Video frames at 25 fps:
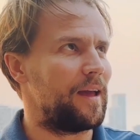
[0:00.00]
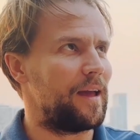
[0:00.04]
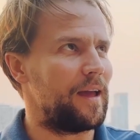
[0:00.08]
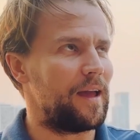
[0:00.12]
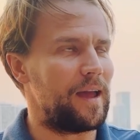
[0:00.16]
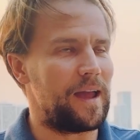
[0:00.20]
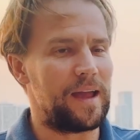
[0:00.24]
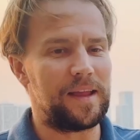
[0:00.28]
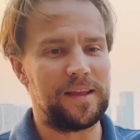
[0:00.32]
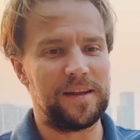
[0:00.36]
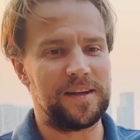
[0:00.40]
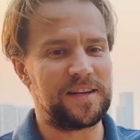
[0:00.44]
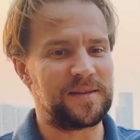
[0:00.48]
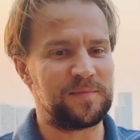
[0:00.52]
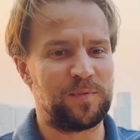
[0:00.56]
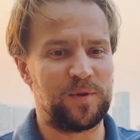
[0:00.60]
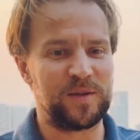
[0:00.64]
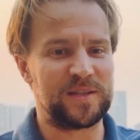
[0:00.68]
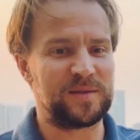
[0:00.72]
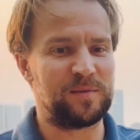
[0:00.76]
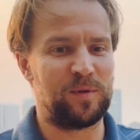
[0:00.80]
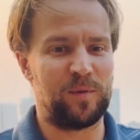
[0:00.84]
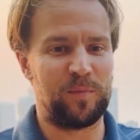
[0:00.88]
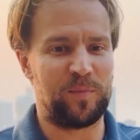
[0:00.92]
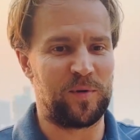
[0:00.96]
any
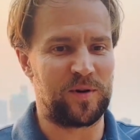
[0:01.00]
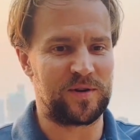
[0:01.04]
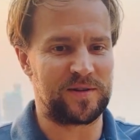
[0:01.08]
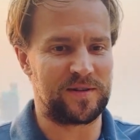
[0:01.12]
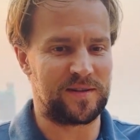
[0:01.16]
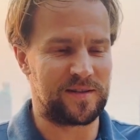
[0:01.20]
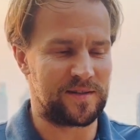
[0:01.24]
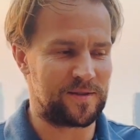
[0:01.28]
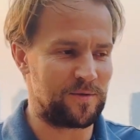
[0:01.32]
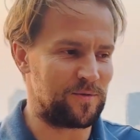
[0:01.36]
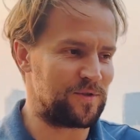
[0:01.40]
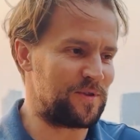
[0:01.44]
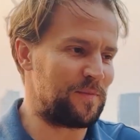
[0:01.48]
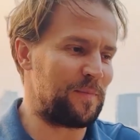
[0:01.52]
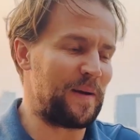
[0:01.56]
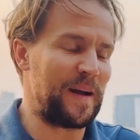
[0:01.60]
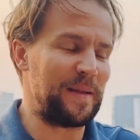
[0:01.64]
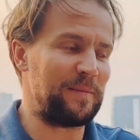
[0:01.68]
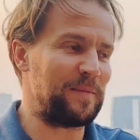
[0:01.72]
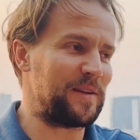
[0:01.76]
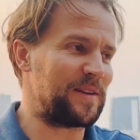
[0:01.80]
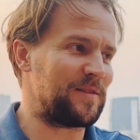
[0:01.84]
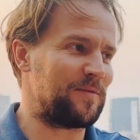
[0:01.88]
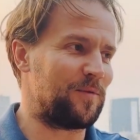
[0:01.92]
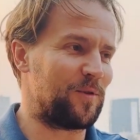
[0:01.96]
responsible person. So
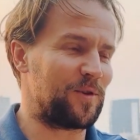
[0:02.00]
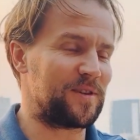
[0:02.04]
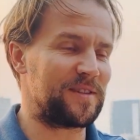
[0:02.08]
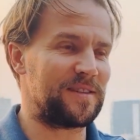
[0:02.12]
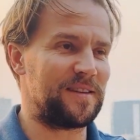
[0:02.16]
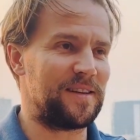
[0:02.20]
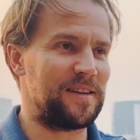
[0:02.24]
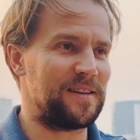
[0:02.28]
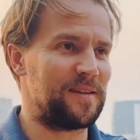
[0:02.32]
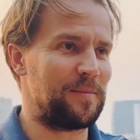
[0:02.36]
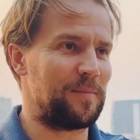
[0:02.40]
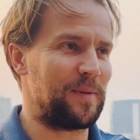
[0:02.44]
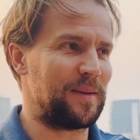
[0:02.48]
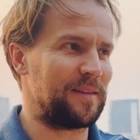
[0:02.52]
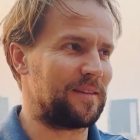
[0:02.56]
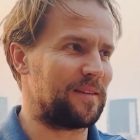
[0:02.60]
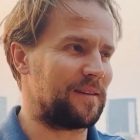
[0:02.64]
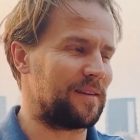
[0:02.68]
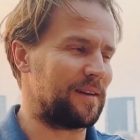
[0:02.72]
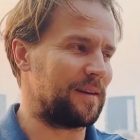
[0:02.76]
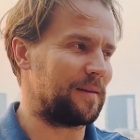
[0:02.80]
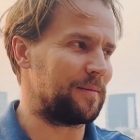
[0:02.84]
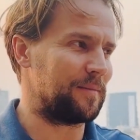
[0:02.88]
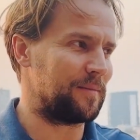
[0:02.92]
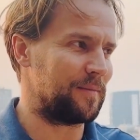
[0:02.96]
department works
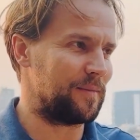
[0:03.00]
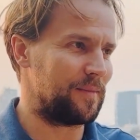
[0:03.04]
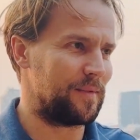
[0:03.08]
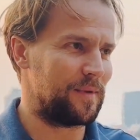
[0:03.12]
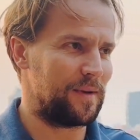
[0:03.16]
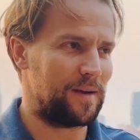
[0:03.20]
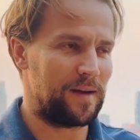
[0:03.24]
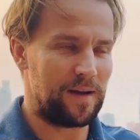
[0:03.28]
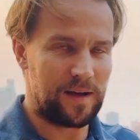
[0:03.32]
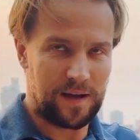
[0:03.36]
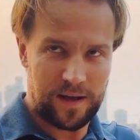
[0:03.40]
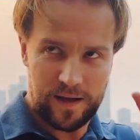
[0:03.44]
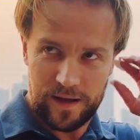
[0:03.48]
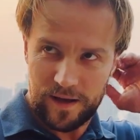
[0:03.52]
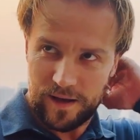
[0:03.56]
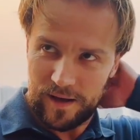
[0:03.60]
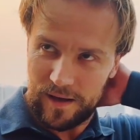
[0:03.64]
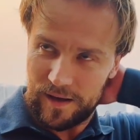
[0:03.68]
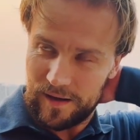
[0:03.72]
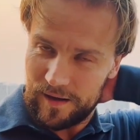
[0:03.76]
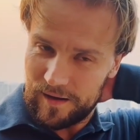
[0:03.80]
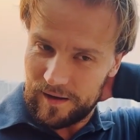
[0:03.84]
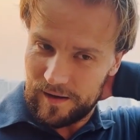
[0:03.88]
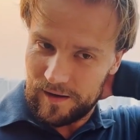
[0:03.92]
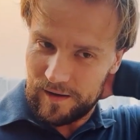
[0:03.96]
independently.
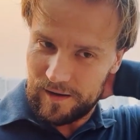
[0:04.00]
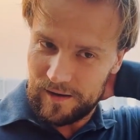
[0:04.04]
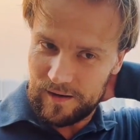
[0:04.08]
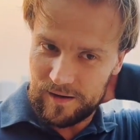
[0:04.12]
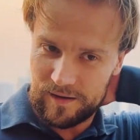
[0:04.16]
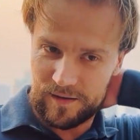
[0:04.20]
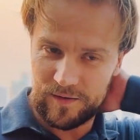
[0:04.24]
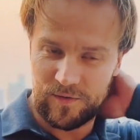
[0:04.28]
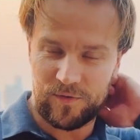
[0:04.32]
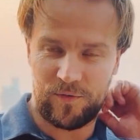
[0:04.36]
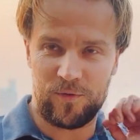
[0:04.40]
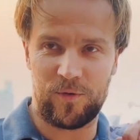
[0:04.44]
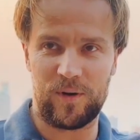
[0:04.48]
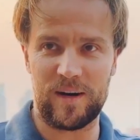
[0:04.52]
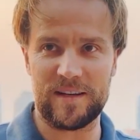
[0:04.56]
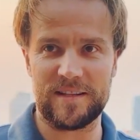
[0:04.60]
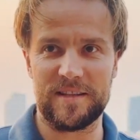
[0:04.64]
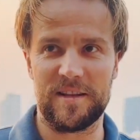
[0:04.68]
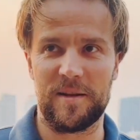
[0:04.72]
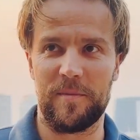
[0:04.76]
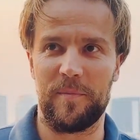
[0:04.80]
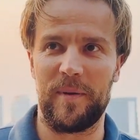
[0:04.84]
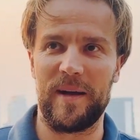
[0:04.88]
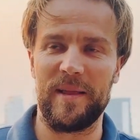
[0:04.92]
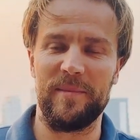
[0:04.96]
For other
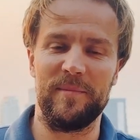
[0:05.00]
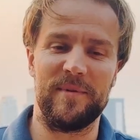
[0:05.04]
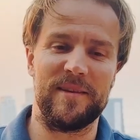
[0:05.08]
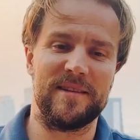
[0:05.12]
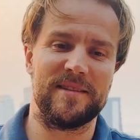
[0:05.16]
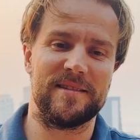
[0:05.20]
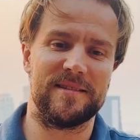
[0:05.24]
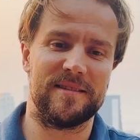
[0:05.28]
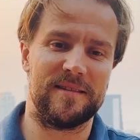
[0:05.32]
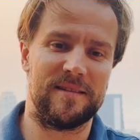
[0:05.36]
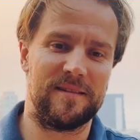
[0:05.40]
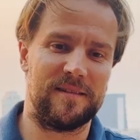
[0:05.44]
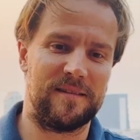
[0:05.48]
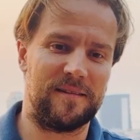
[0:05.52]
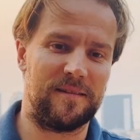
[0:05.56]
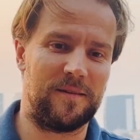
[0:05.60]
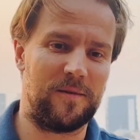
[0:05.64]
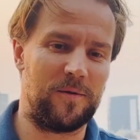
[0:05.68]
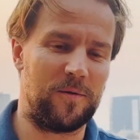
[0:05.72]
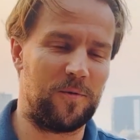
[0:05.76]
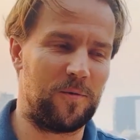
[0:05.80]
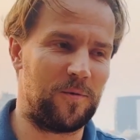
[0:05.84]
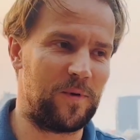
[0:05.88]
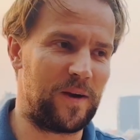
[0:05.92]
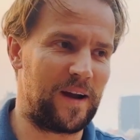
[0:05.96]
departments,
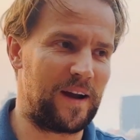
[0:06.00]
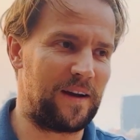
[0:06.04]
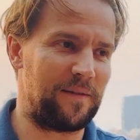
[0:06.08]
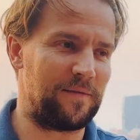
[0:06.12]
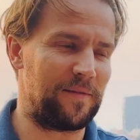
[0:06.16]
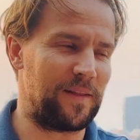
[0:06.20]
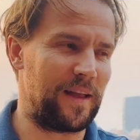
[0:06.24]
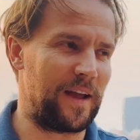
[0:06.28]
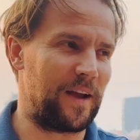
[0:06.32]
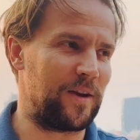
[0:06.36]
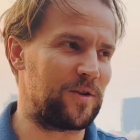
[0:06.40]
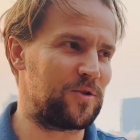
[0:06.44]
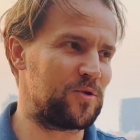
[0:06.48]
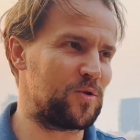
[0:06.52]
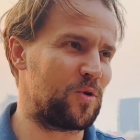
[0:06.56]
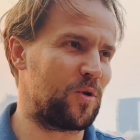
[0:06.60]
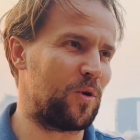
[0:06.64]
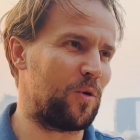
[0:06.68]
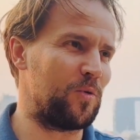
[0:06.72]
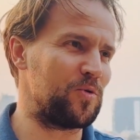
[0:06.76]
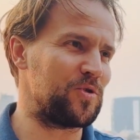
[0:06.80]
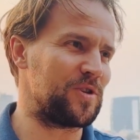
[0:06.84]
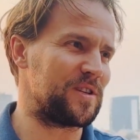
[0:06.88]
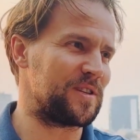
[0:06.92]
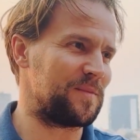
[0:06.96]
we have like 2
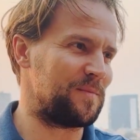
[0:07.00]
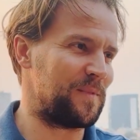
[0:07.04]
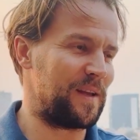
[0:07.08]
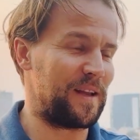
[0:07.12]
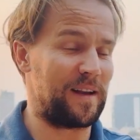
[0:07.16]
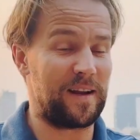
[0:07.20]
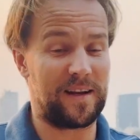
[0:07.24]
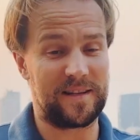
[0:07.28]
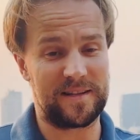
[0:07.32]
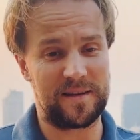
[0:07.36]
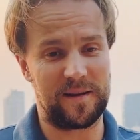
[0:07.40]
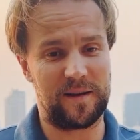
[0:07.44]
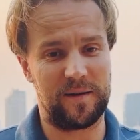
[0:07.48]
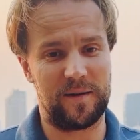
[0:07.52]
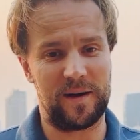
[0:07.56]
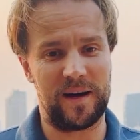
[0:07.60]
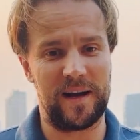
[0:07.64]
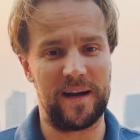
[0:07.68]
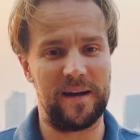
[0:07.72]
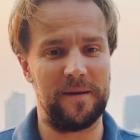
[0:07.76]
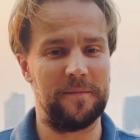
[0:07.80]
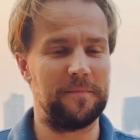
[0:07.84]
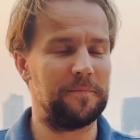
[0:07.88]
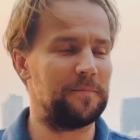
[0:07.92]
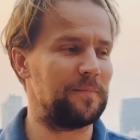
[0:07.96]
coaches, me and another
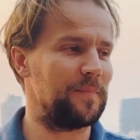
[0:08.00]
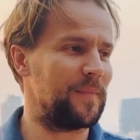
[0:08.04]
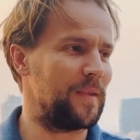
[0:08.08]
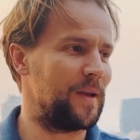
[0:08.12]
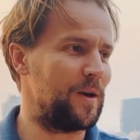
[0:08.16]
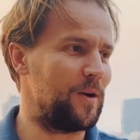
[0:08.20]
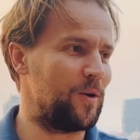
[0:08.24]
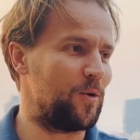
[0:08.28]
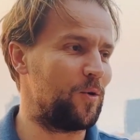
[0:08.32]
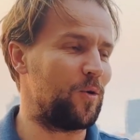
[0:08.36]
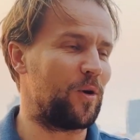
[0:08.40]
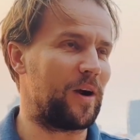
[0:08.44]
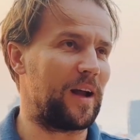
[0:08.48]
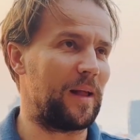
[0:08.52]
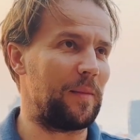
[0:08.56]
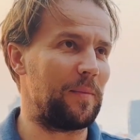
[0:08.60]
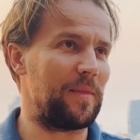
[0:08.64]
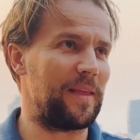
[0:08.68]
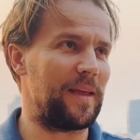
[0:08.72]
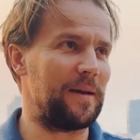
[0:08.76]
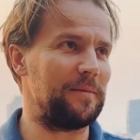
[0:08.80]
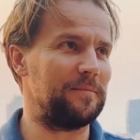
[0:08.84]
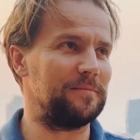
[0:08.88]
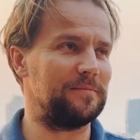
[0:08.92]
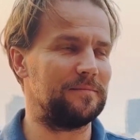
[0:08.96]
guy, who help
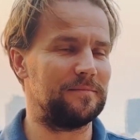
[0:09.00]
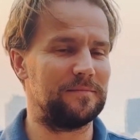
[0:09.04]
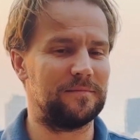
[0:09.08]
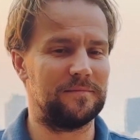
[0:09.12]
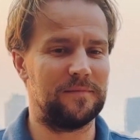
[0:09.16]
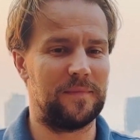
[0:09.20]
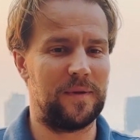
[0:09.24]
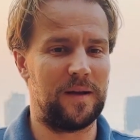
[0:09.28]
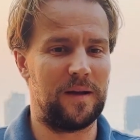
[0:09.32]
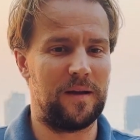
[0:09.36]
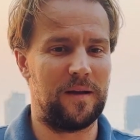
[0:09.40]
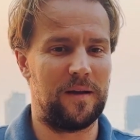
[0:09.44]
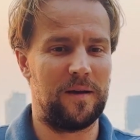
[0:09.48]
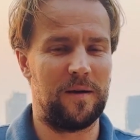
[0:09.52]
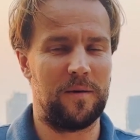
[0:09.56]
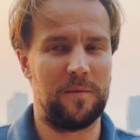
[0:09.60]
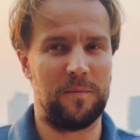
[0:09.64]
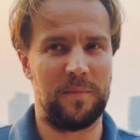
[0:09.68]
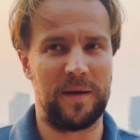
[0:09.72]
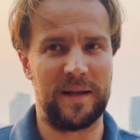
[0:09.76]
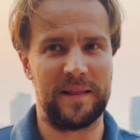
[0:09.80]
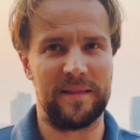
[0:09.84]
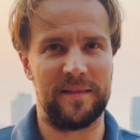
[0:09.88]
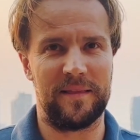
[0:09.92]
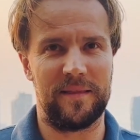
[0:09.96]
them.
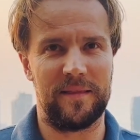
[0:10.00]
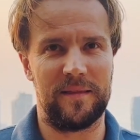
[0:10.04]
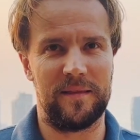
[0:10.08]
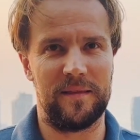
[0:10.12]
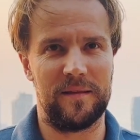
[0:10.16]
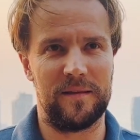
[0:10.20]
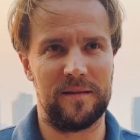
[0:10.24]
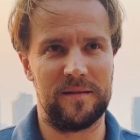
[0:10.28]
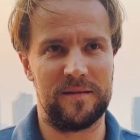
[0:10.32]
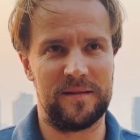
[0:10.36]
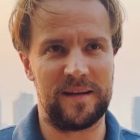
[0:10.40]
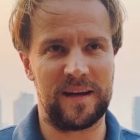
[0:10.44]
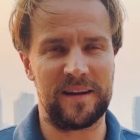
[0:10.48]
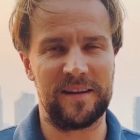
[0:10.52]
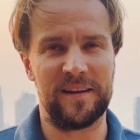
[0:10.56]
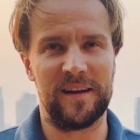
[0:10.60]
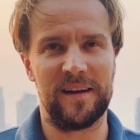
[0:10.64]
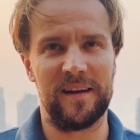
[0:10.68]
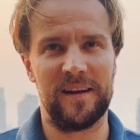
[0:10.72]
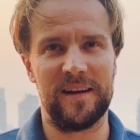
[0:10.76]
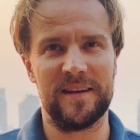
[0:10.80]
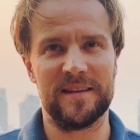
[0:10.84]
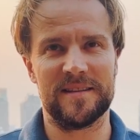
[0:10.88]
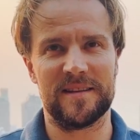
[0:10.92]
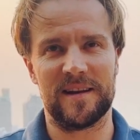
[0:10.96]
But
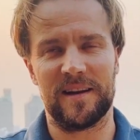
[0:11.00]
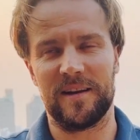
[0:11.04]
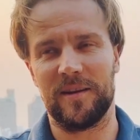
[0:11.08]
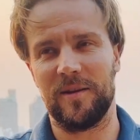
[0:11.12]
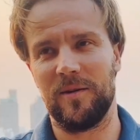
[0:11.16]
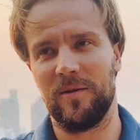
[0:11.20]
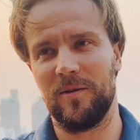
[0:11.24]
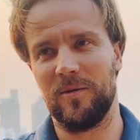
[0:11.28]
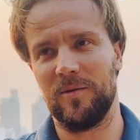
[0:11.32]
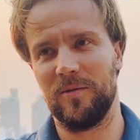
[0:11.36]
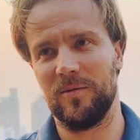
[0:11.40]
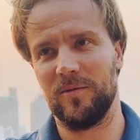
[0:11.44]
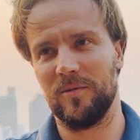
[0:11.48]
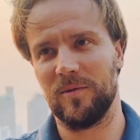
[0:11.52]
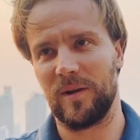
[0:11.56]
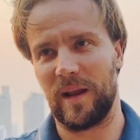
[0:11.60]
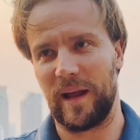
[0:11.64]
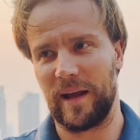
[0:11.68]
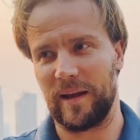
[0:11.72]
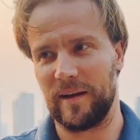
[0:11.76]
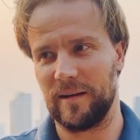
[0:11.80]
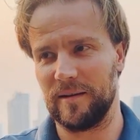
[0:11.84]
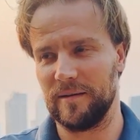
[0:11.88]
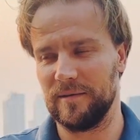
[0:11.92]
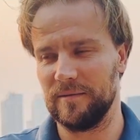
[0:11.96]
technically, there are no
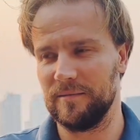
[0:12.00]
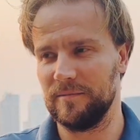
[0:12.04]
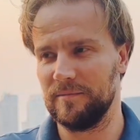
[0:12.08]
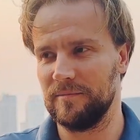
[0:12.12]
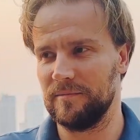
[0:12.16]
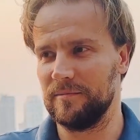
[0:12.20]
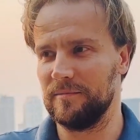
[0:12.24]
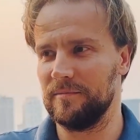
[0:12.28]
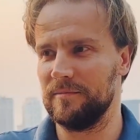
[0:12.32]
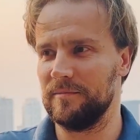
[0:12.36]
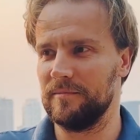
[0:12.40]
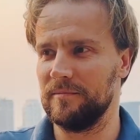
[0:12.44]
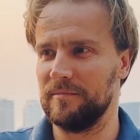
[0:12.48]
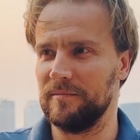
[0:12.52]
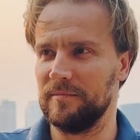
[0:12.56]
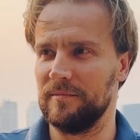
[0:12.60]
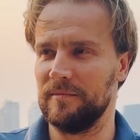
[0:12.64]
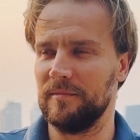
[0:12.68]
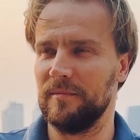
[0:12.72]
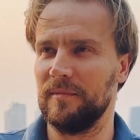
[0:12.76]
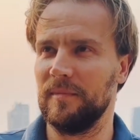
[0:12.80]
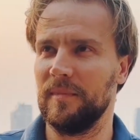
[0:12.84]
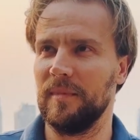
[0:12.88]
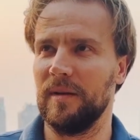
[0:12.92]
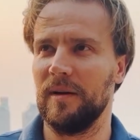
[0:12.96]
like
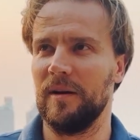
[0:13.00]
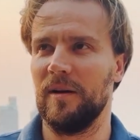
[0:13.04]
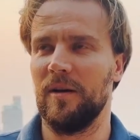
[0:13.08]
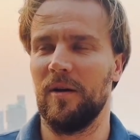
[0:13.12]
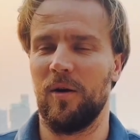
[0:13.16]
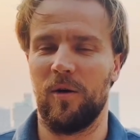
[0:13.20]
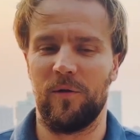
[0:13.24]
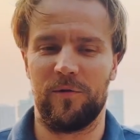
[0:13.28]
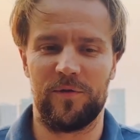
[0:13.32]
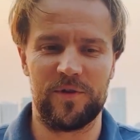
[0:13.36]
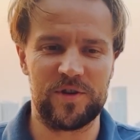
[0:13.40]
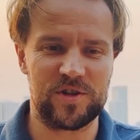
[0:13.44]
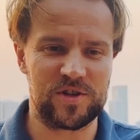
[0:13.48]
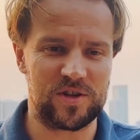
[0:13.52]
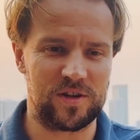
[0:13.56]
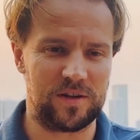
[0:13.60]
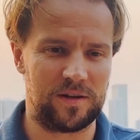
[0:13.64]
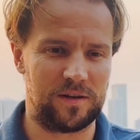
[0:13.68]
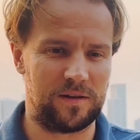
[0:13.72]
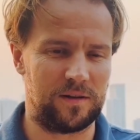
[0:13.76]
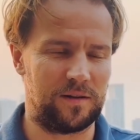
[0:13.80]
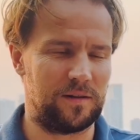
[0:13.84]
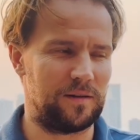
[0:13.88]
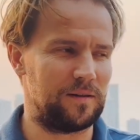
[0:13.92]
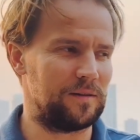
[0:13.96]

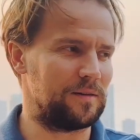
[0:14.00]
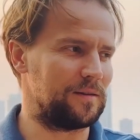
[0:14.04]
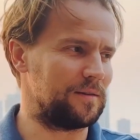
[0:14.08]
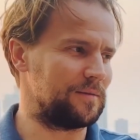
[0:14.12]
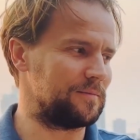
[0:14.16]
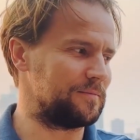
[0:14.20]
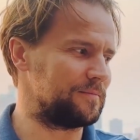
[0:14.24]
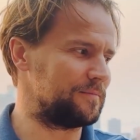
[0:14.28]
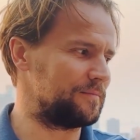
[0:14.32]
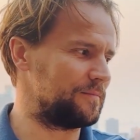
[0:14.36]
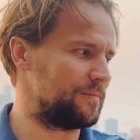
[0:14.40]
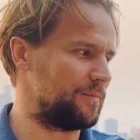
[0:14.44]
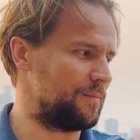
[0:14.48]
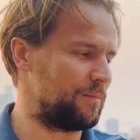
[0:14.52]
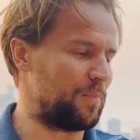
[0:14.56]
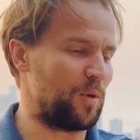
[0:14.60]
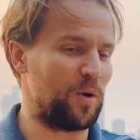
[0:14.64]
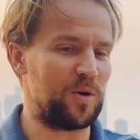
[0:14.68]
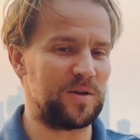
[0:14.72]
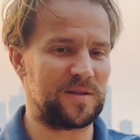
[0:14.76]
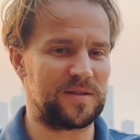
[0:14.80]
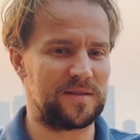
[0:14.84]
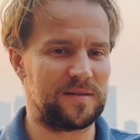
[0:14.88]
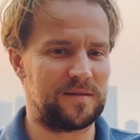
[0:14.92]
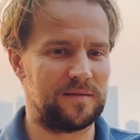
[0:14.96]
official
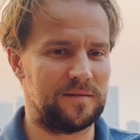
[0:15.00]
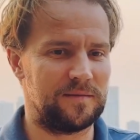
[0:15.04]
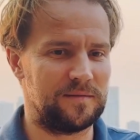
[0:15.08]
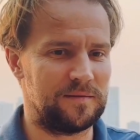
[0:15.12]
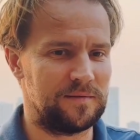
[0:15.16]
boss